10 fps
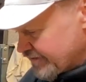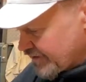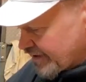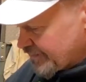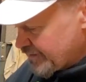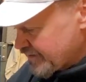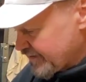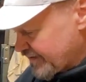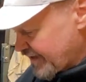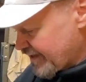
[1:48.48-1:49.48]
you got to put
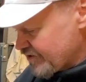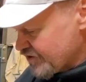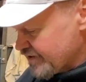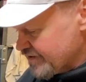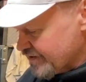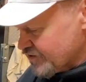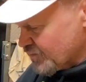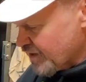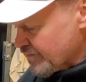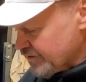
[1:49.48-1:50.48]
the engine in such a
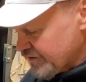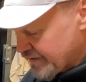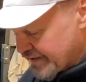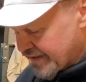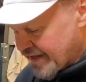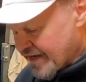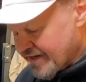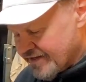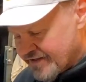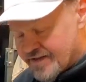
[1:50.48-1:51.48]
way where you can get at
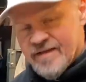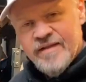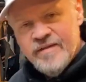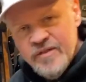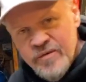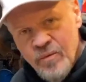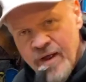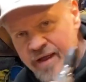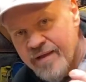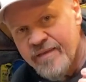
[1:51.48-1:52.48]
it. You
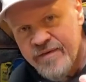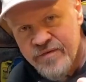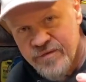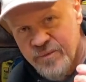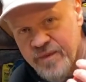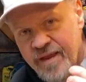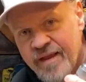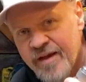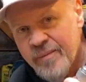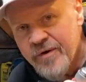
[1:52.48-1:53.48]
whack this with a
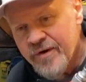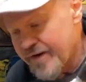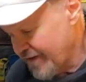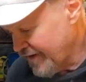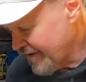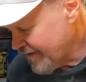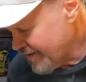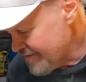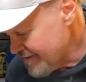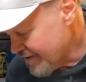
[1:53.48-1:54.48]
hammer
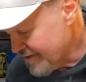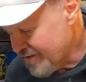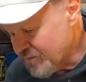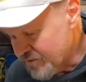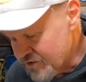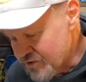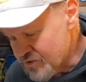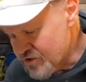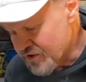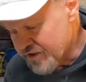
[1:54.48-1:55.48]
and it will
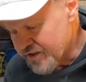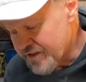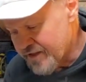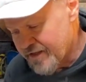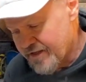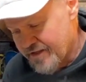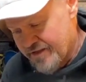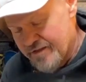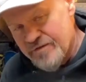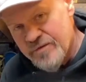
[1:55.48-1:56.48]
usually
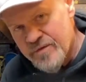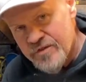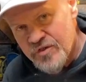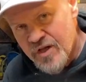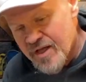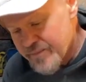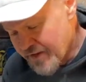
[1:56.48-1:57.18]
do the job. You